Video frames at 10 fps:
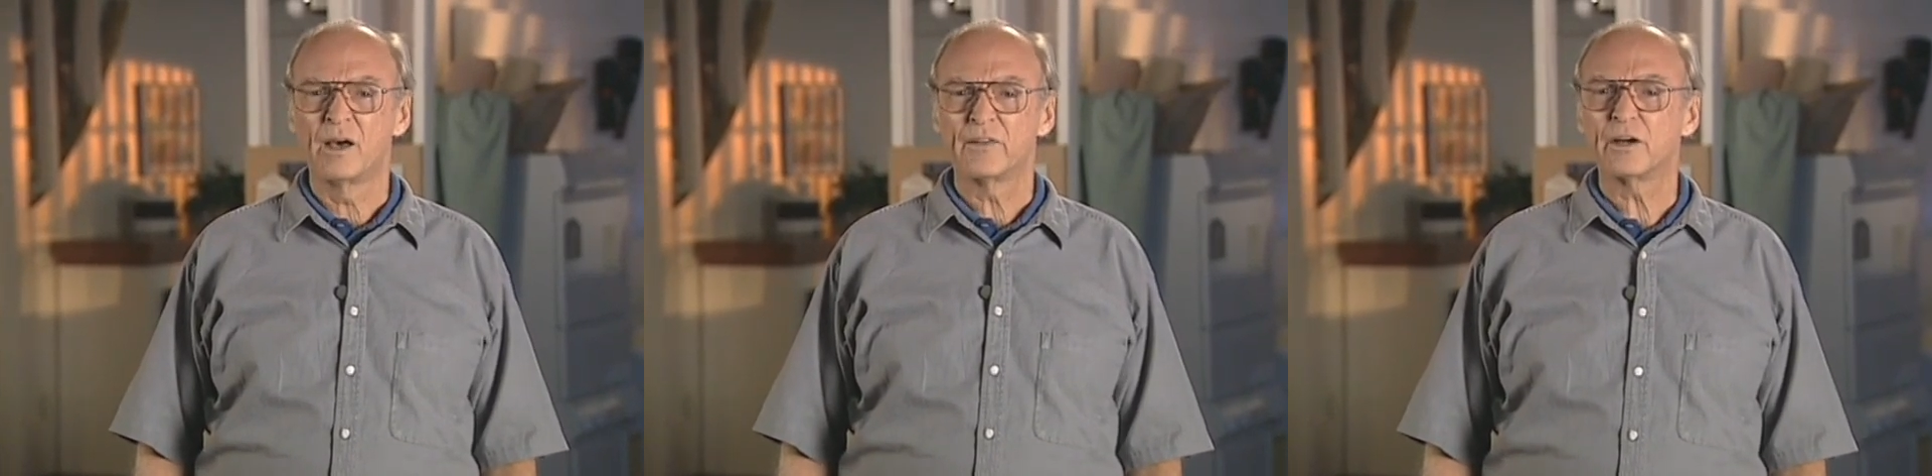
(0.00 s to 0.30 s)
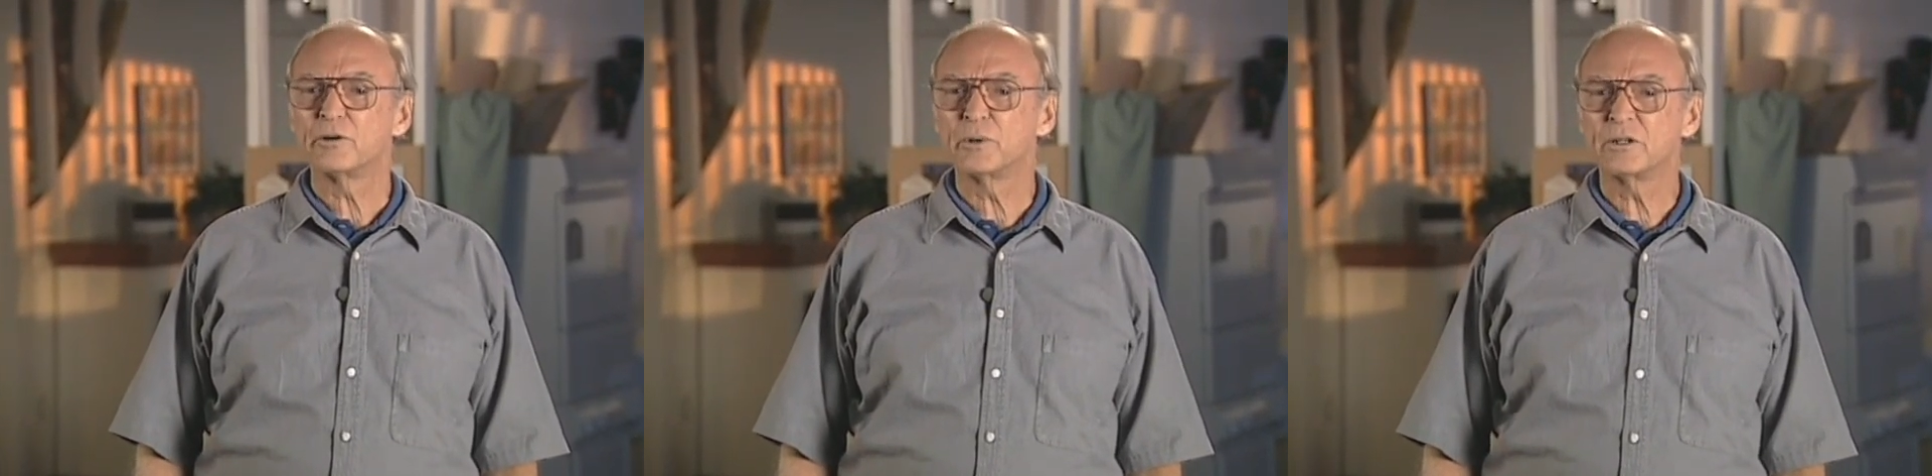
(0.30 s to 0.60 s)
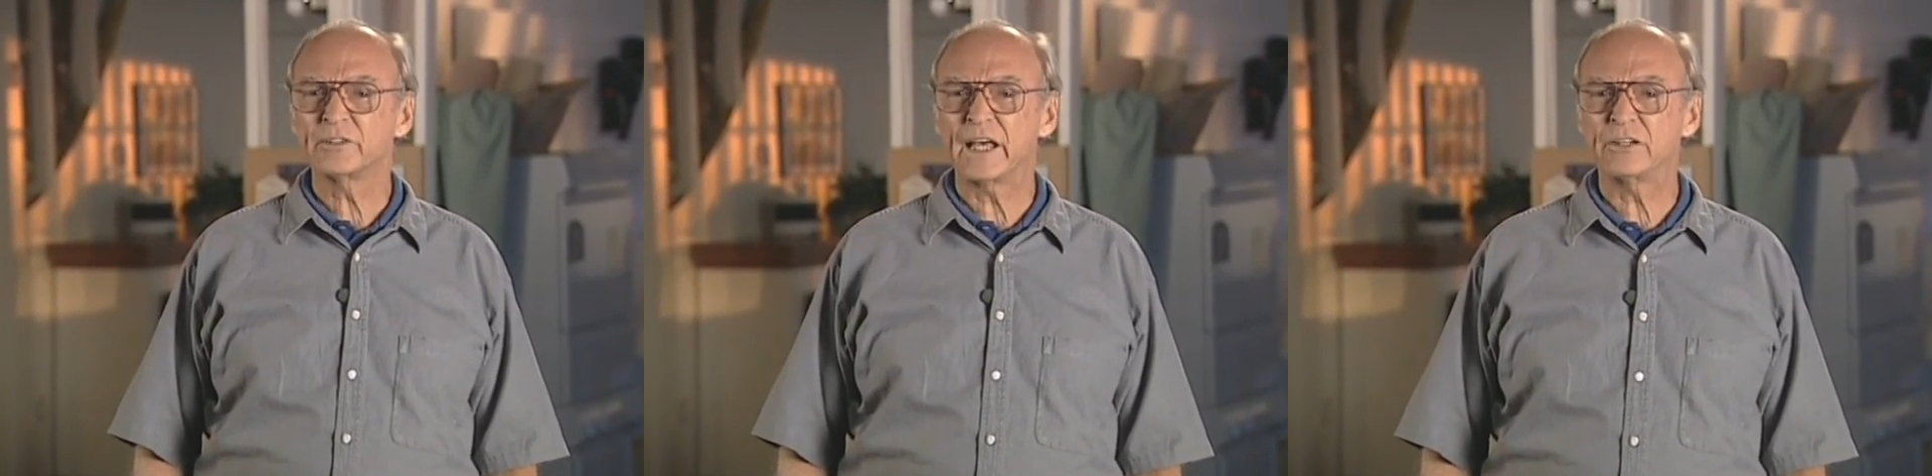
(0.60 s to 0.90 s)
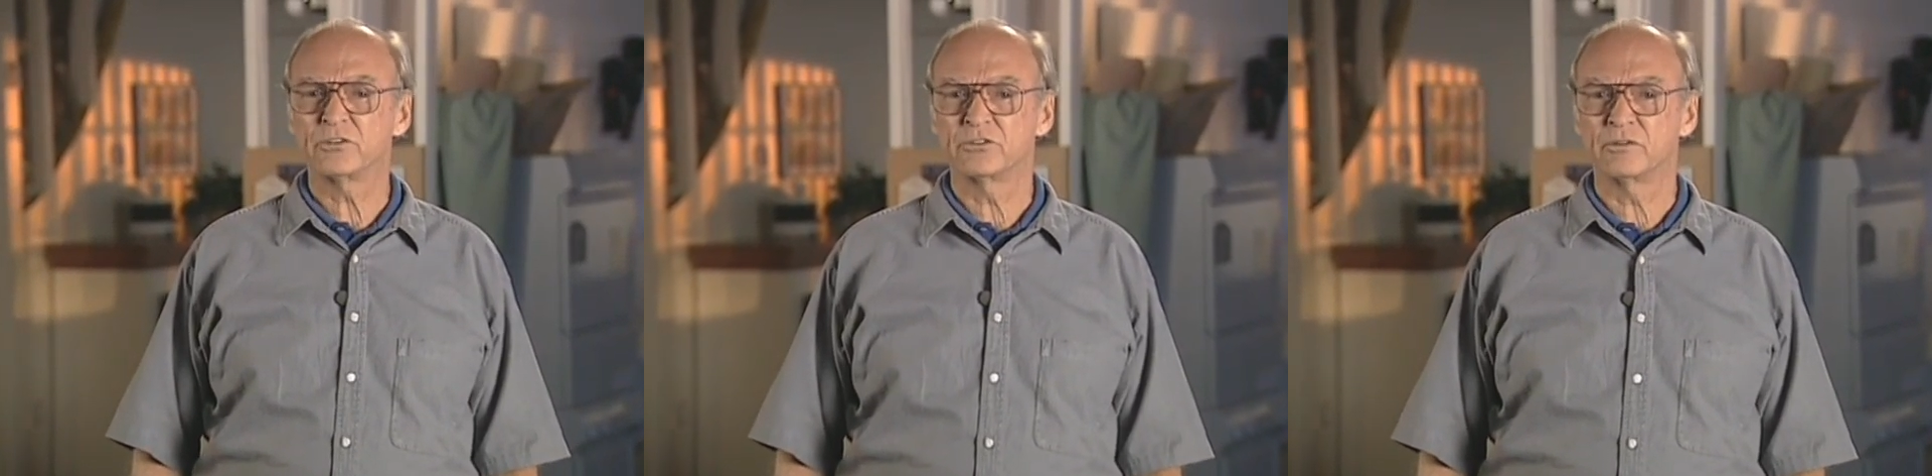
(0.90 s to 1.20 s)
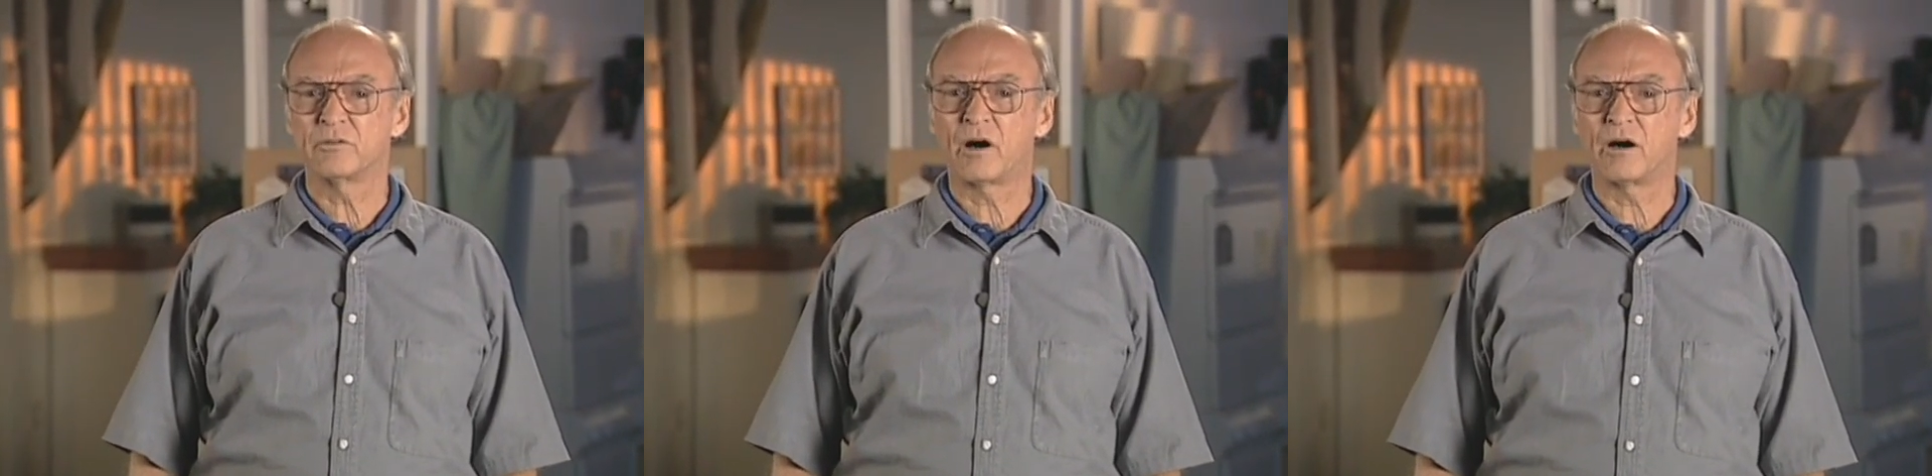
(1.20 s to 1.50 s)
There are real dangers
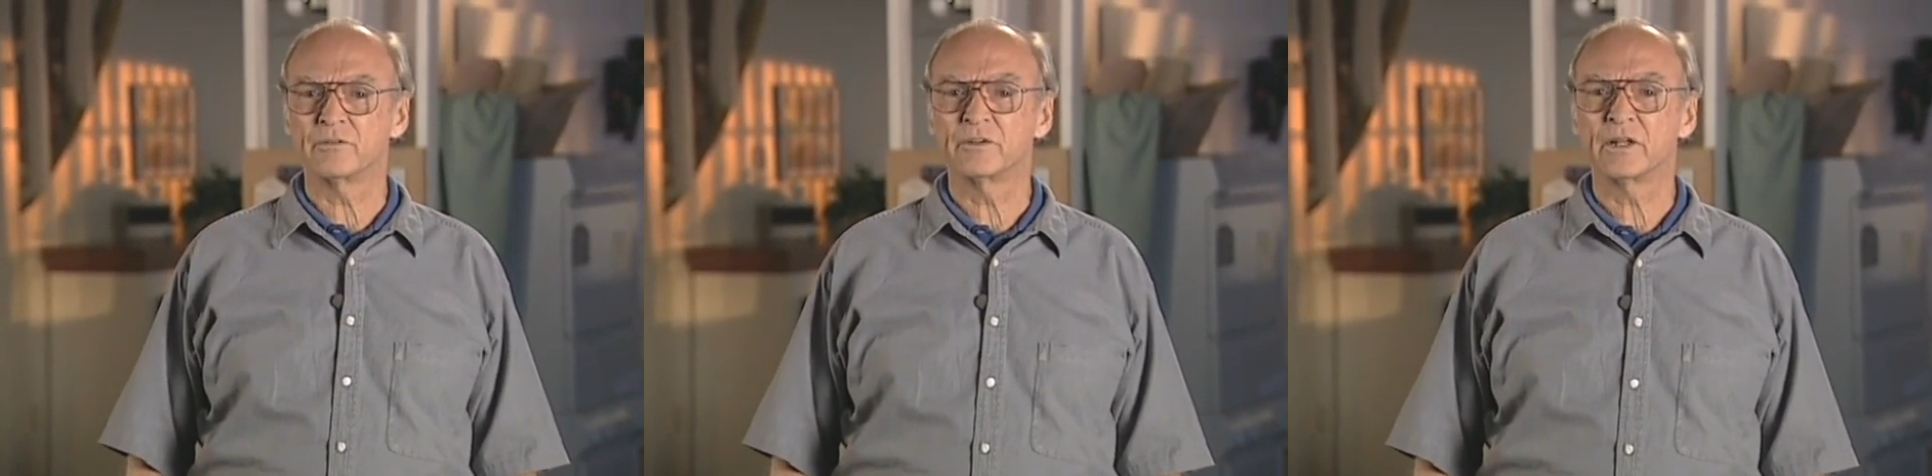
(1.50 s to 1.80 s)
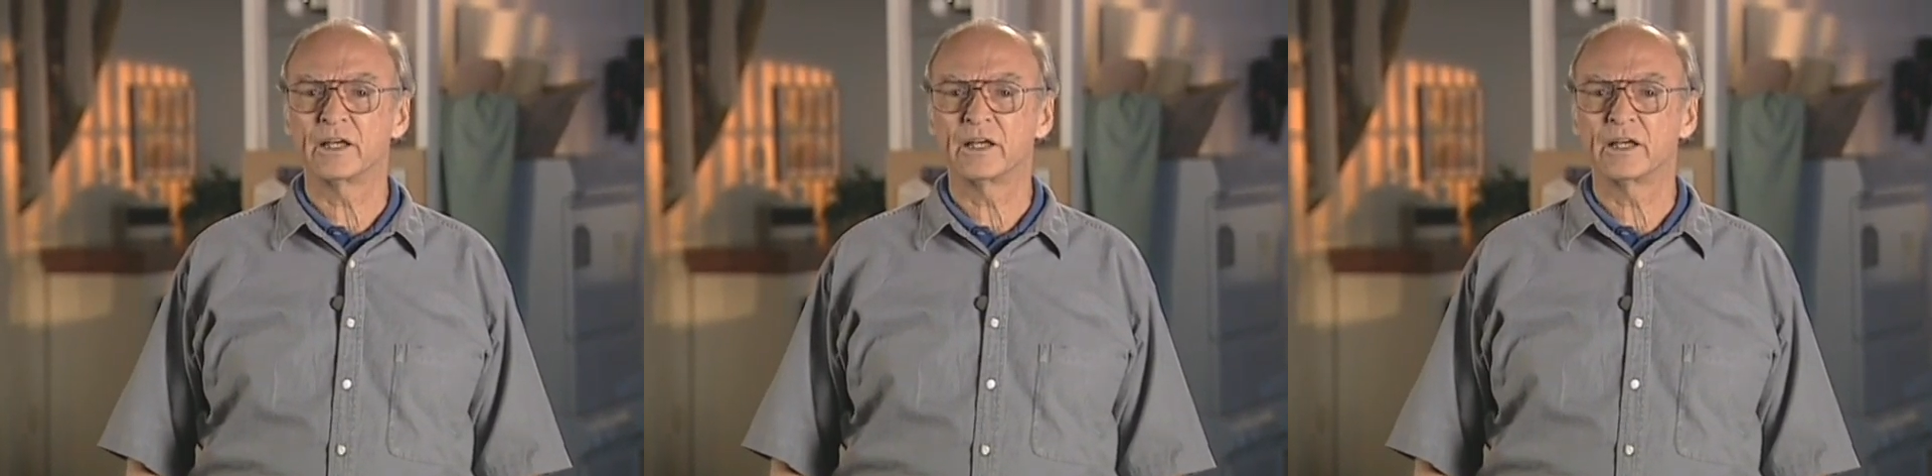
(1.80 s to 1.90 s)
involved